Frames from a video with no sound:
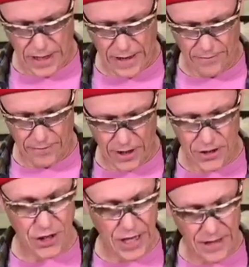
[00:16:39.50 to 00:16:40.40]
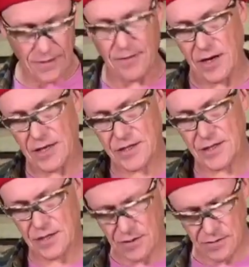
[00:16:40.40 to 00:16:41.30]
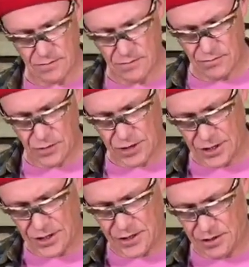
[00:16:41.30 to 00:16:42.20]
have a chain device, which is,